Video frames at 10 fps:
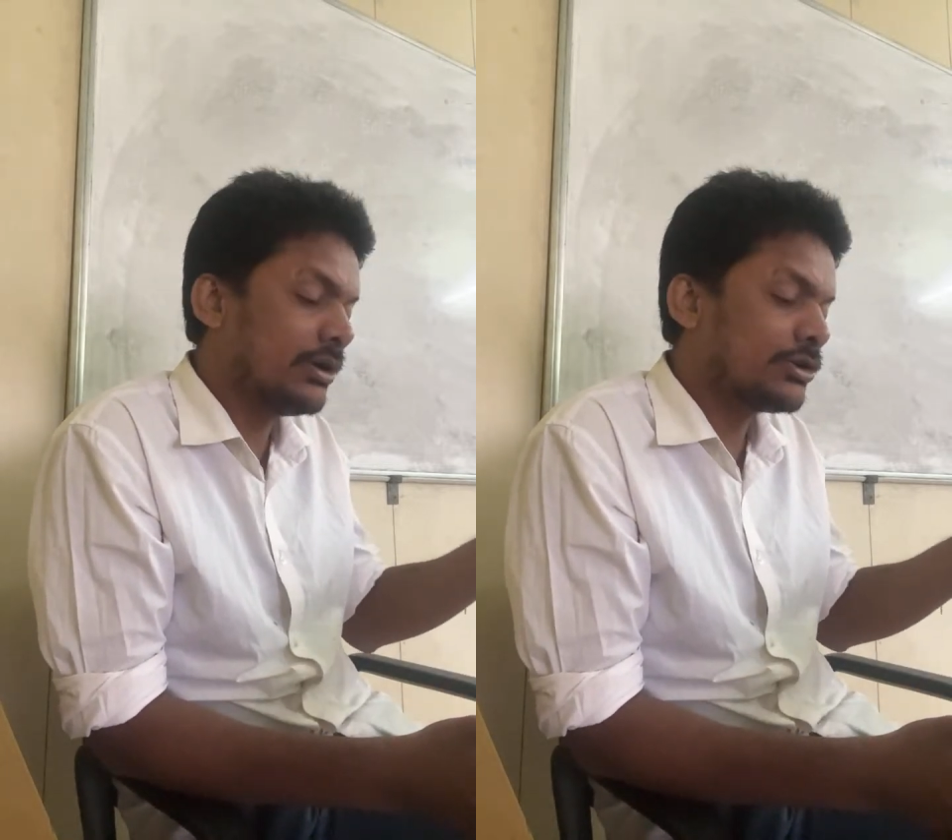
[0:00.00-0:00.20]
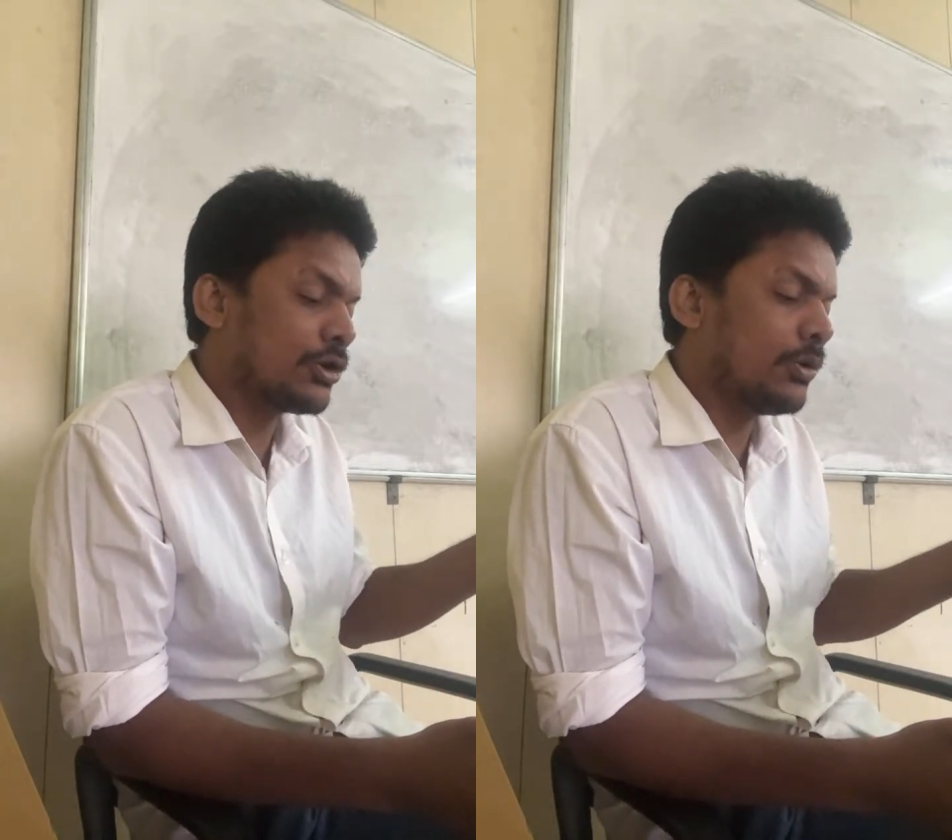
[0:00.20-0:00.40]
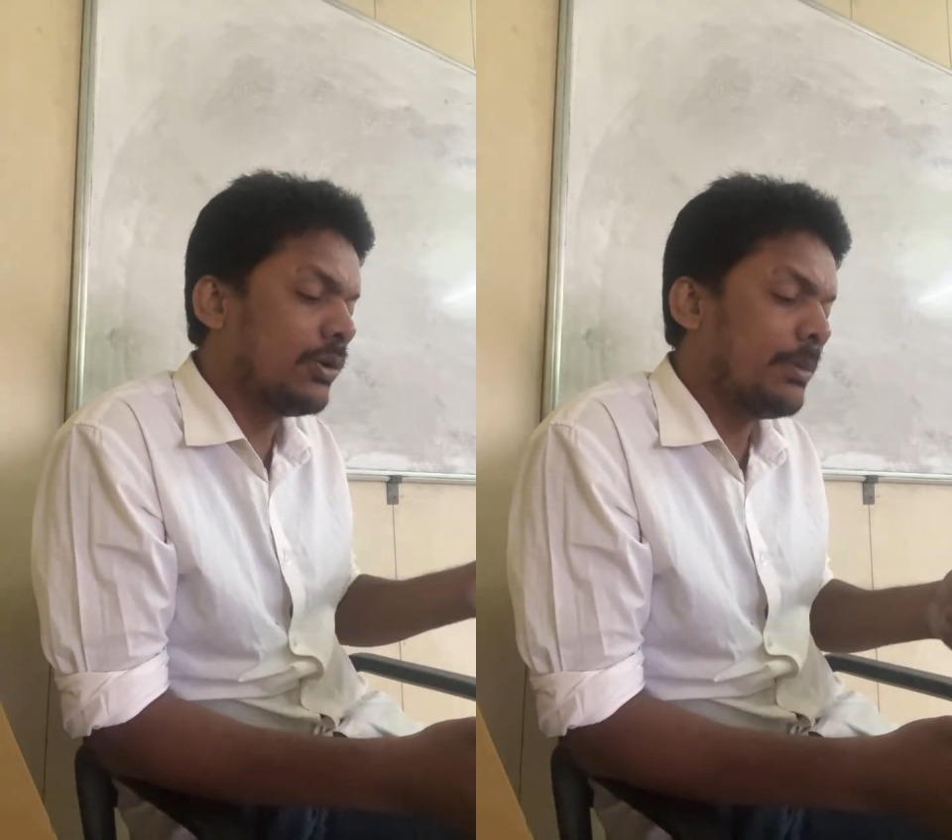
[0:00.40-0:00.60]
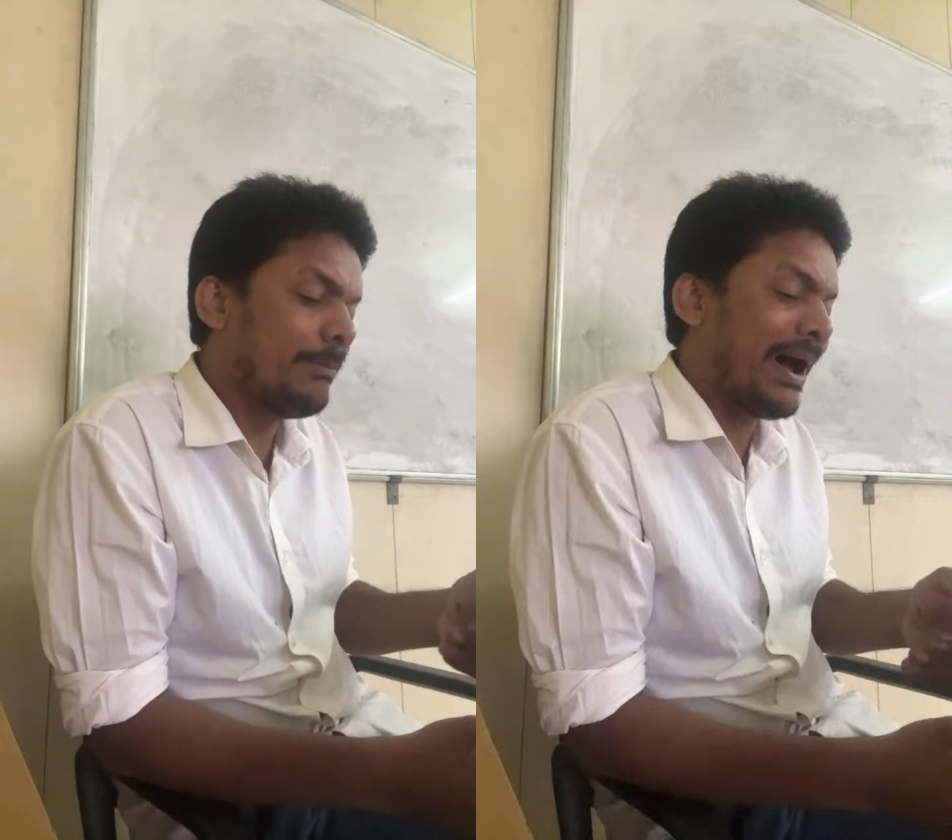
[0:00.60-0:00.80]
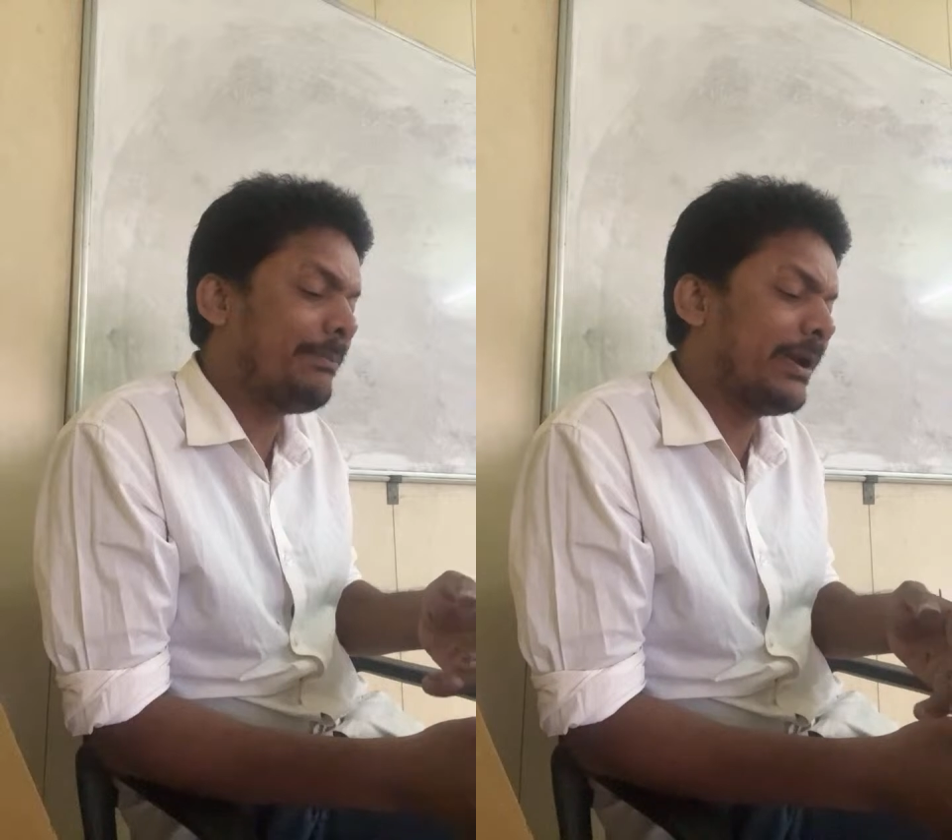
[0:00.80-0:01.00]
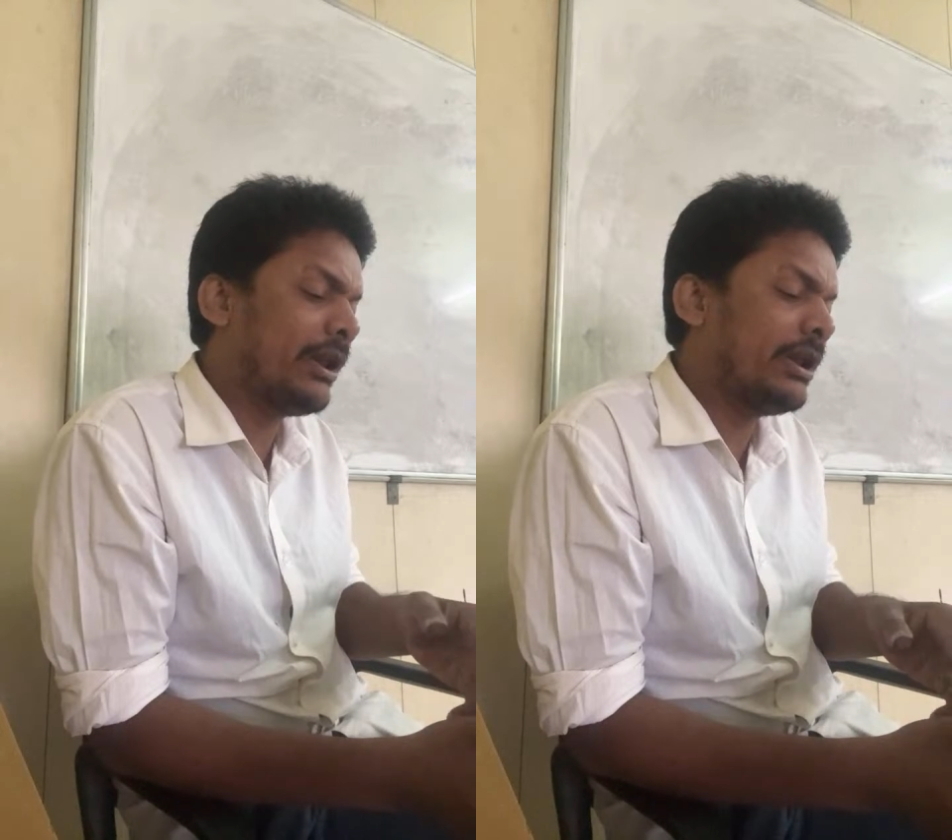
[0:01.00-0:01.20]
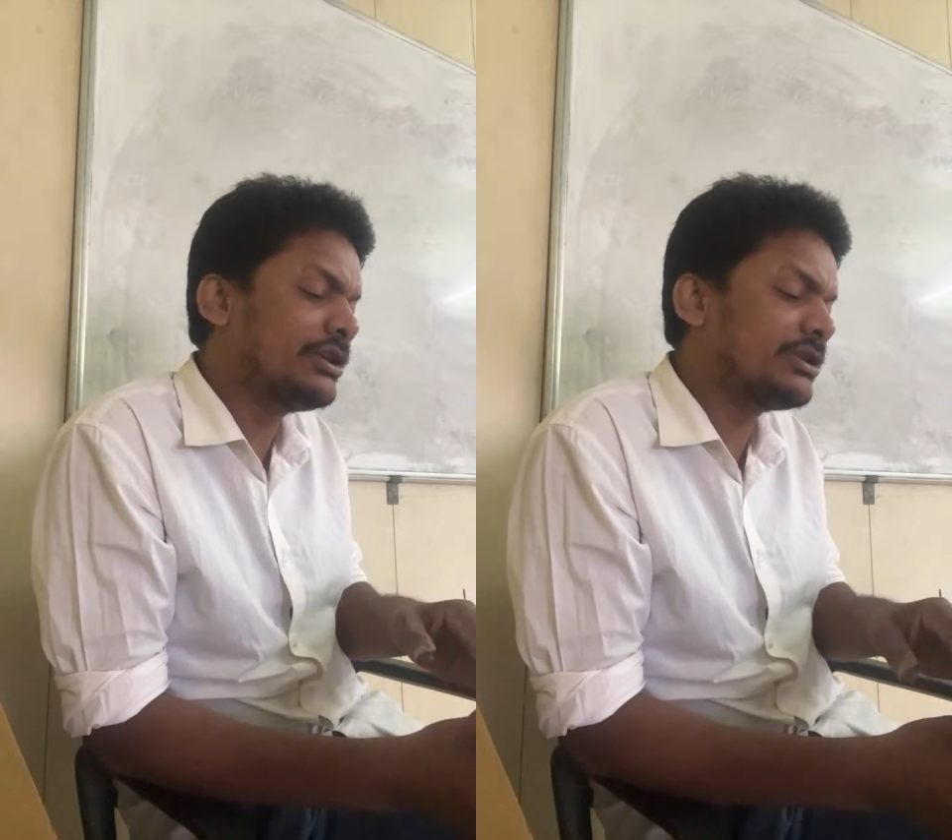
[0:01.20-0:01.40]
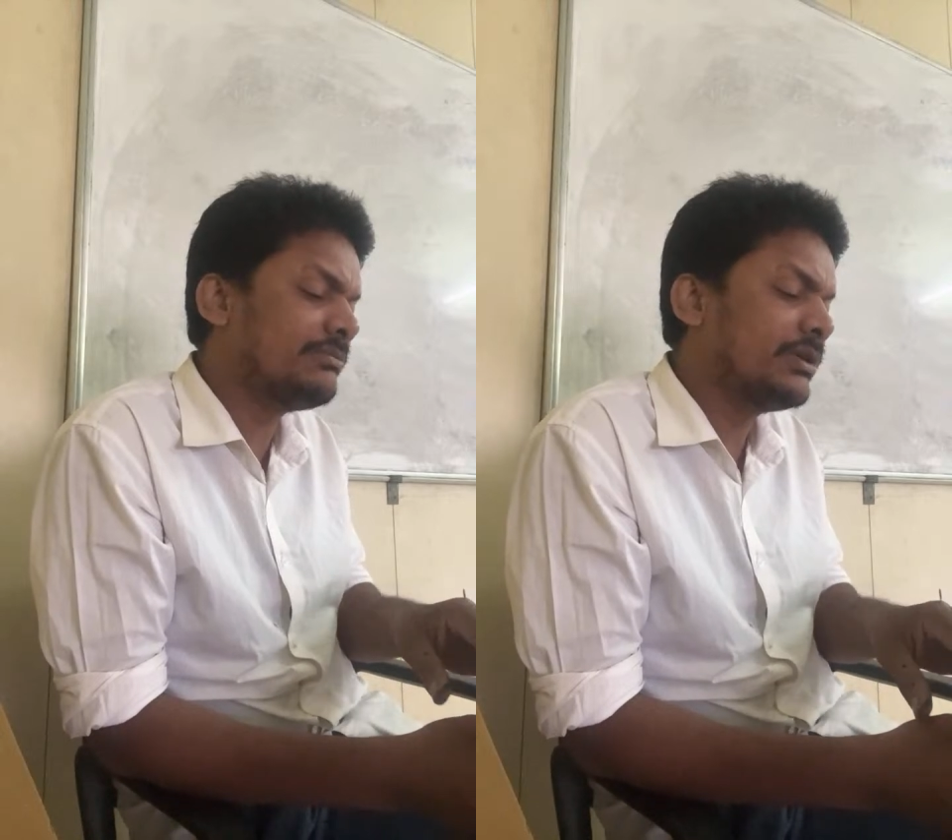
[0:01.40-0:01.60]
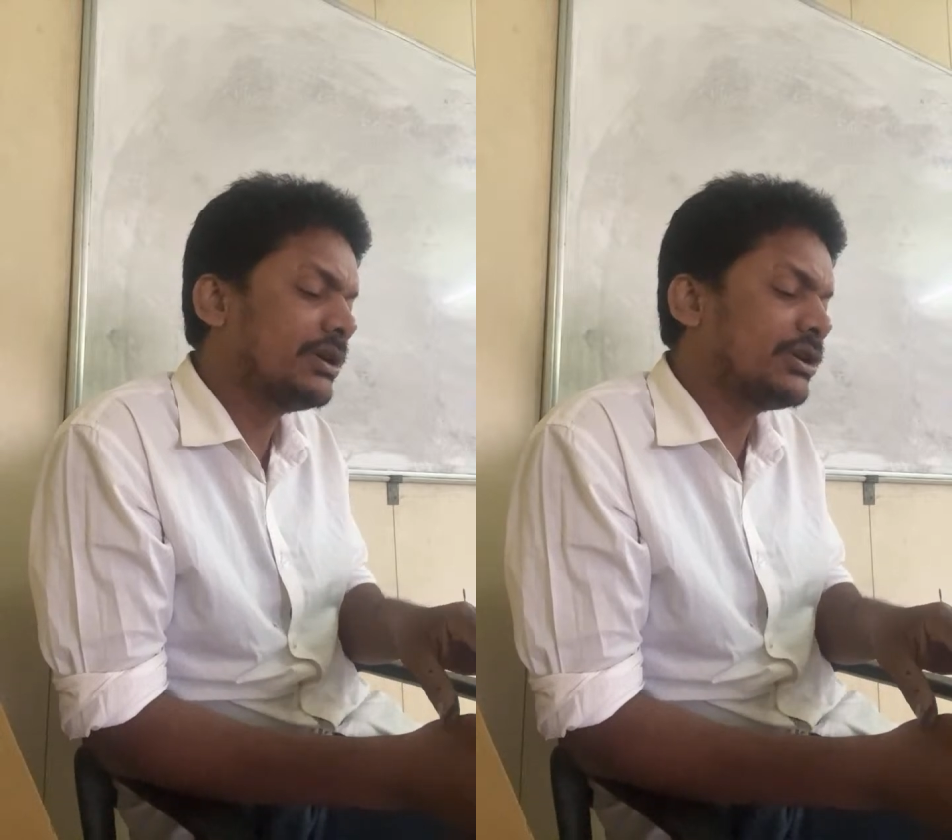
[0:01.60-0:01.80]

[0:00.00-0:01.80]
So, bipedalism,